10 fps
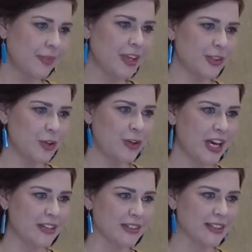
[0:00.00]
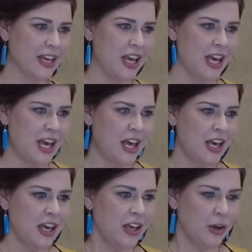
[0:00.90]
So yes.
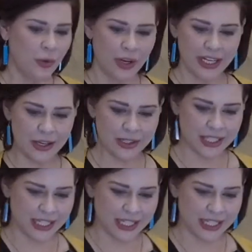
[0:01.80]
What else can I